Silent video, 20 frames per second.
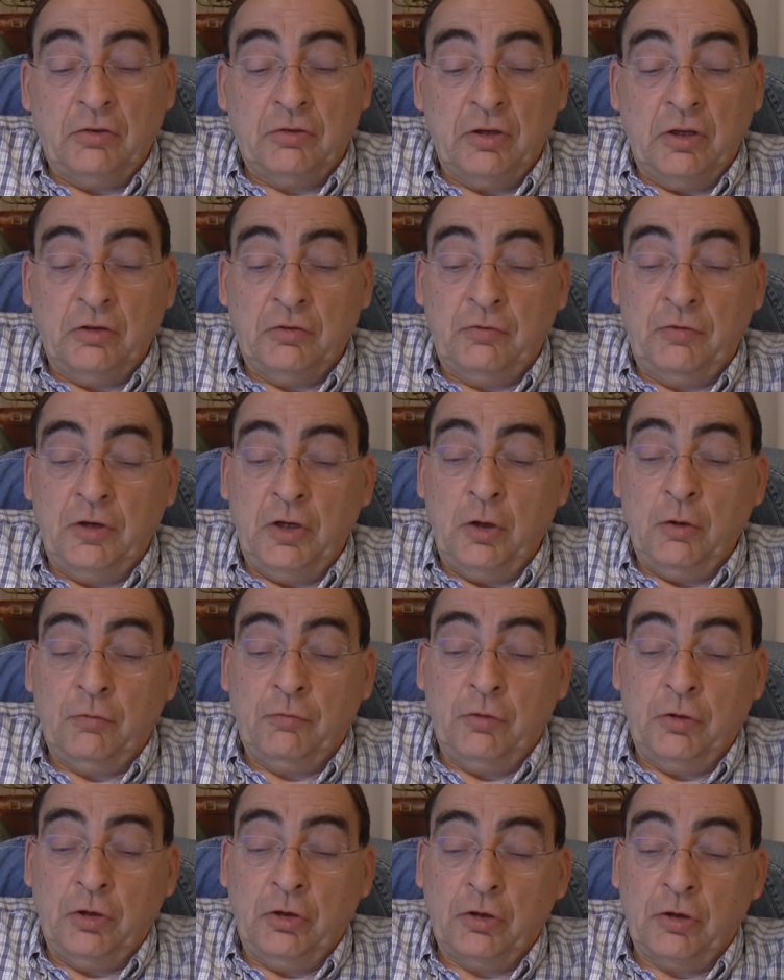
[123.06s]
says video
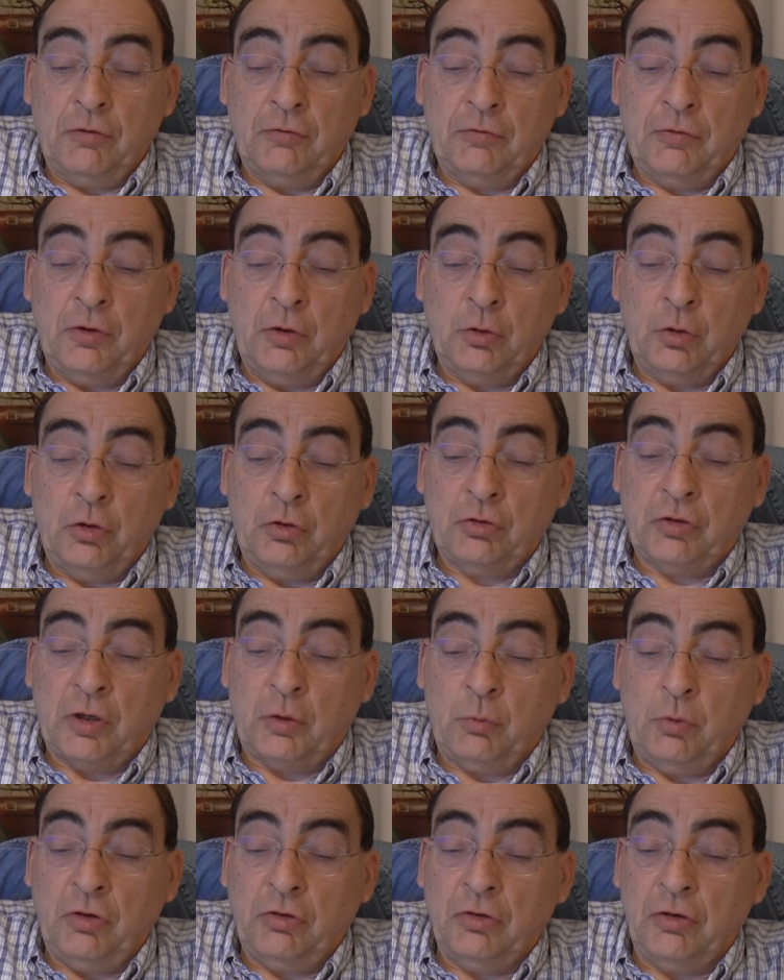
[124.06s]
footage and photos
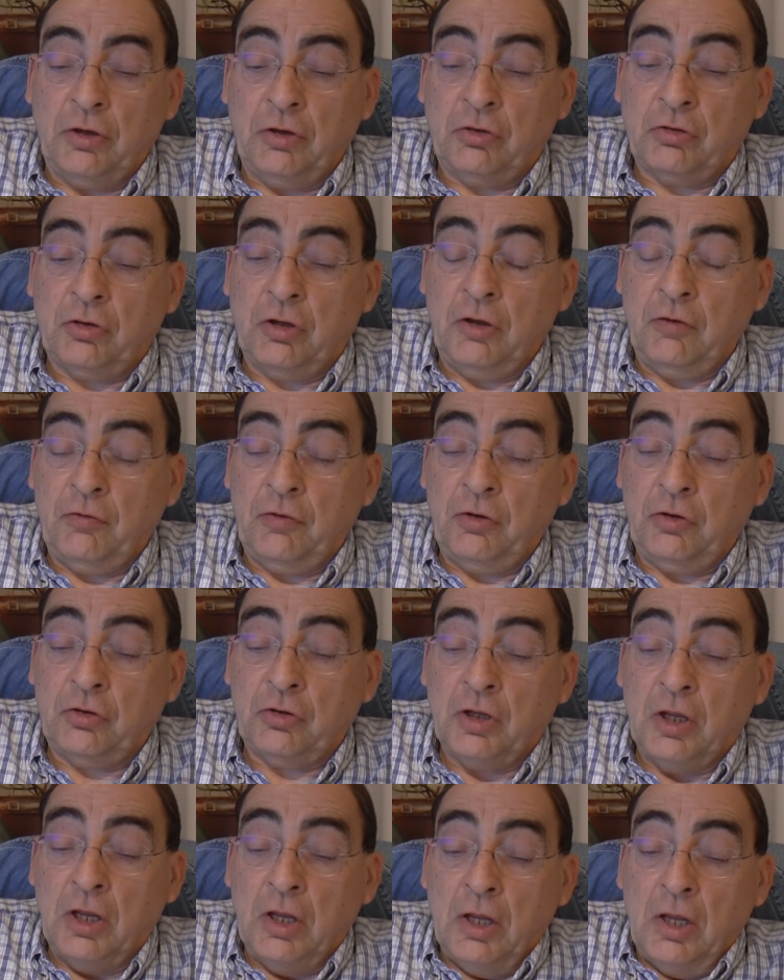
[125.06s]
that recently surfaced,